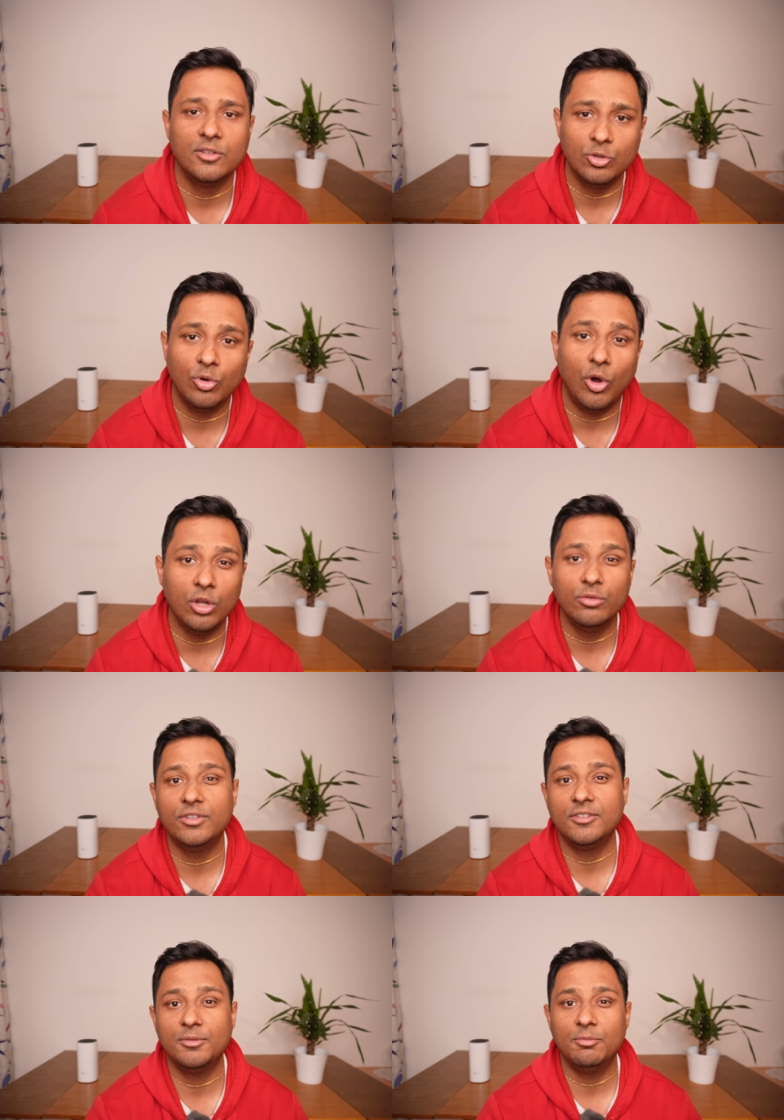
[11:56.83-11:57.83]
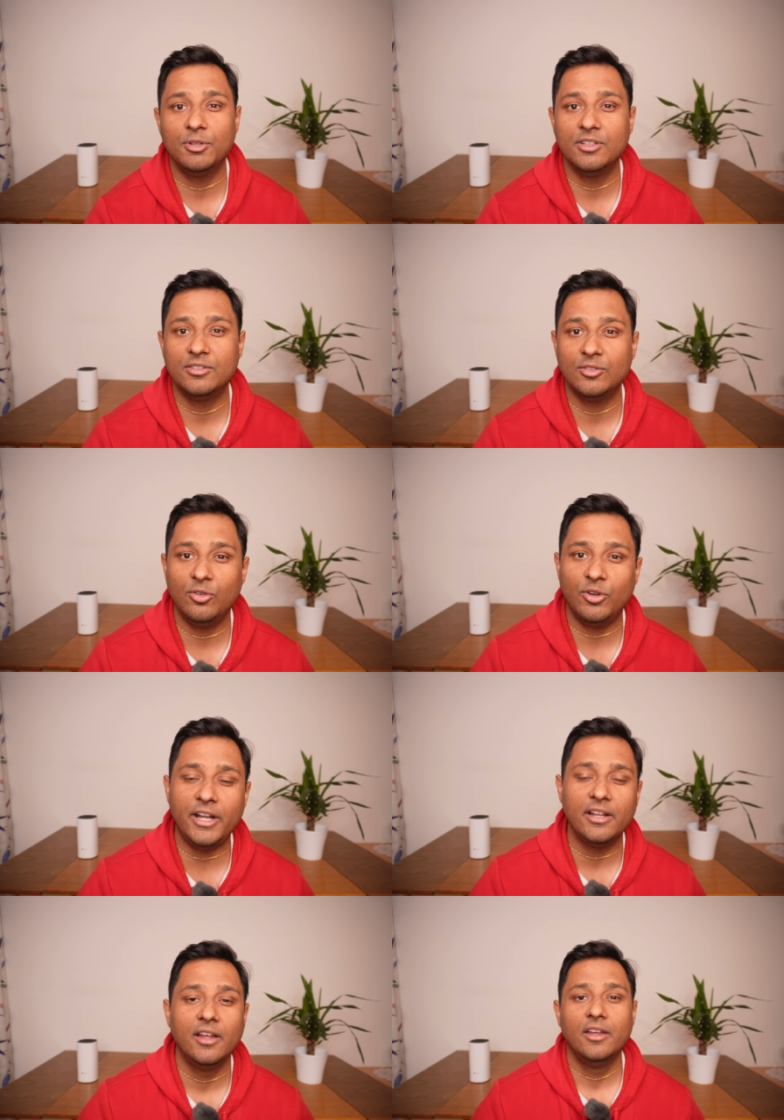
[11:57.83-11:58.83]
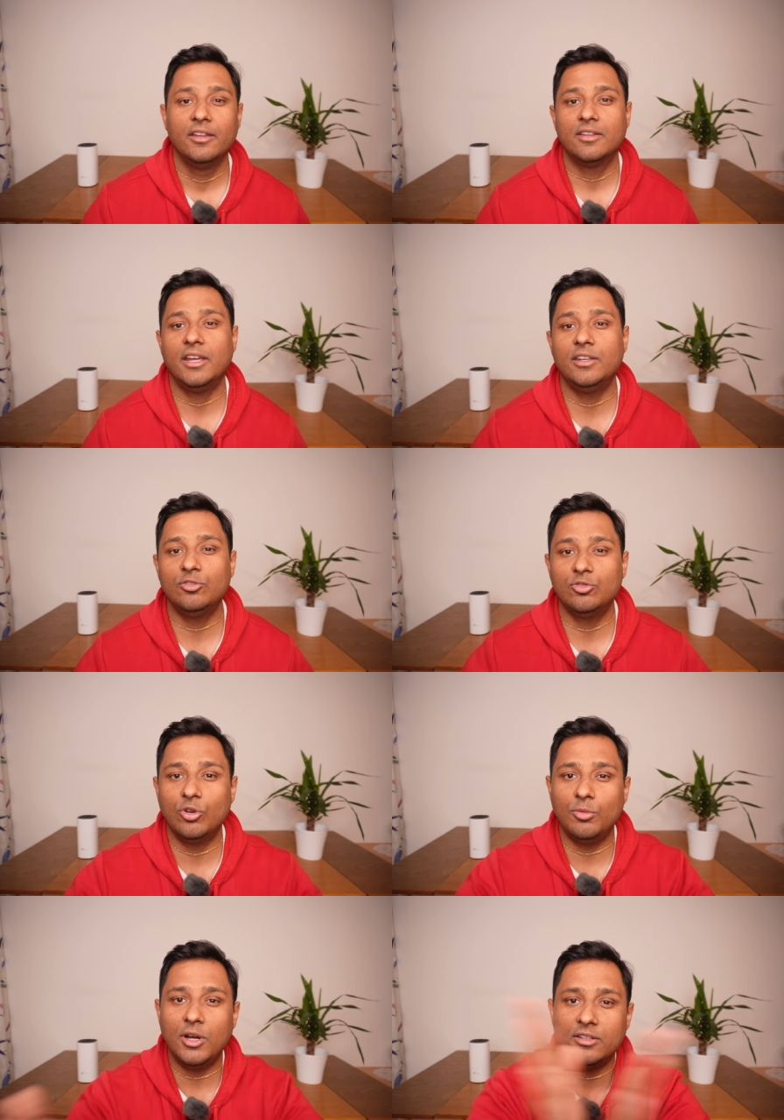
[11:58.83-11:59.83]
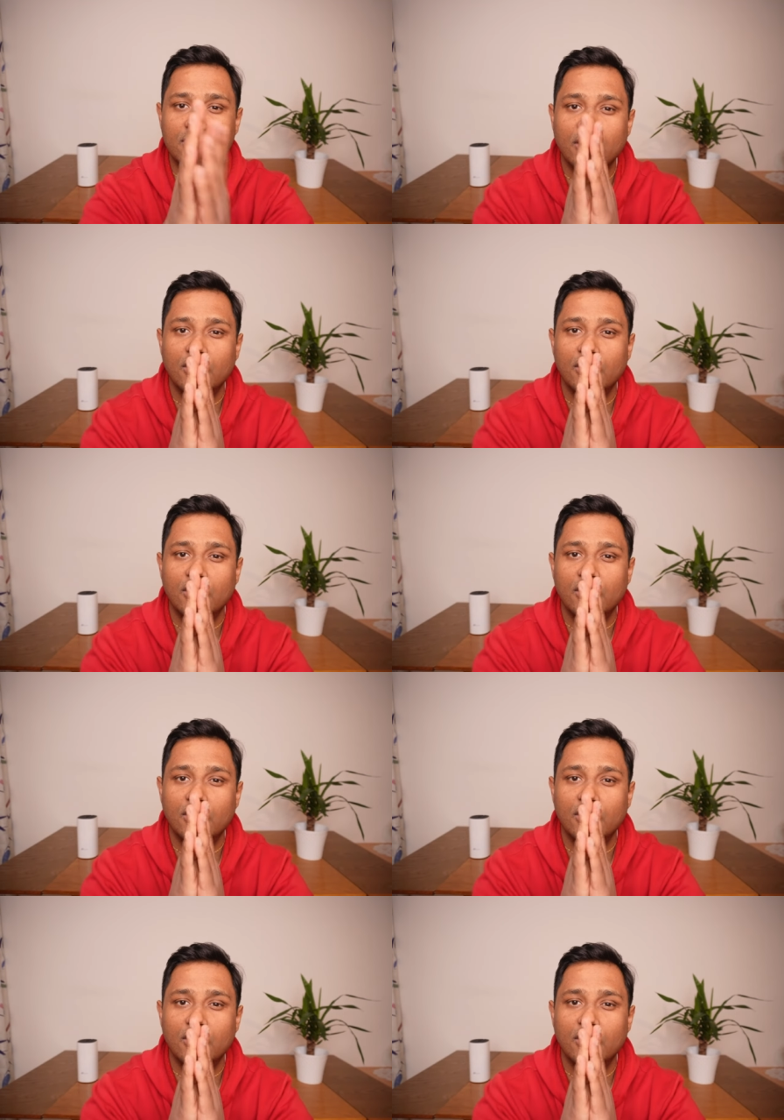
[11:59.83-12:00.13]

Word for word: You always remember this. All right, thank you so much.